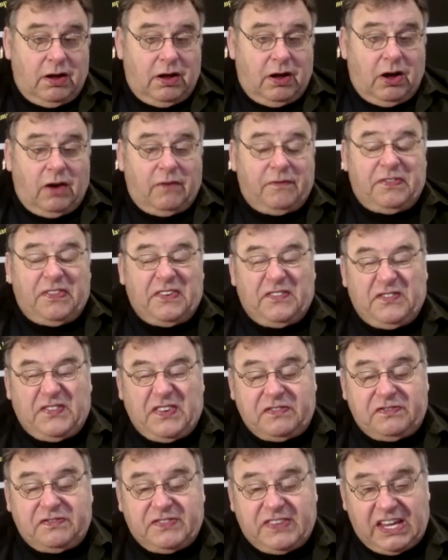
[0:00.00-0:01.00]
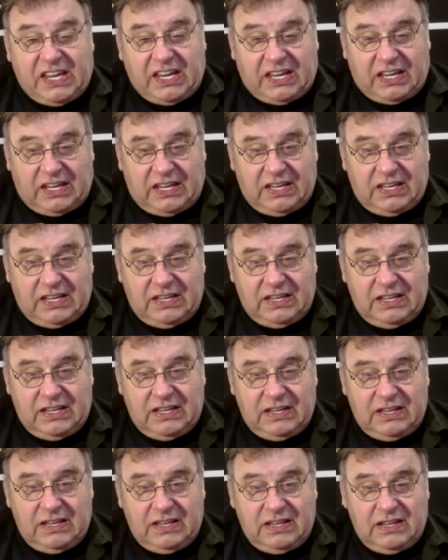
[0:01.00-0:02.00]
of the 50
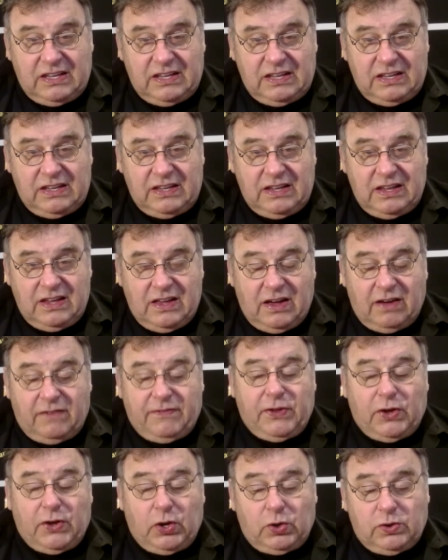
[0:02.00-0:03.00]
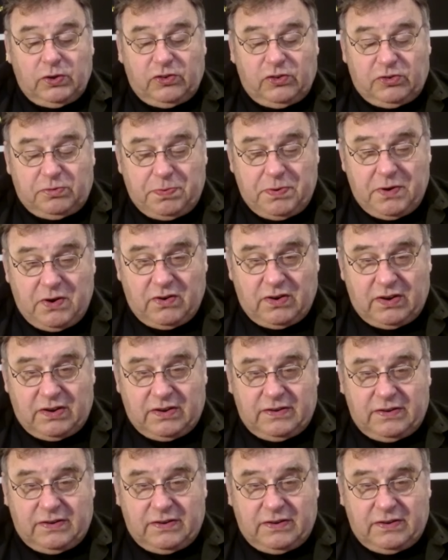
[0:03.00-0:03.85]
of the Holy Spirit.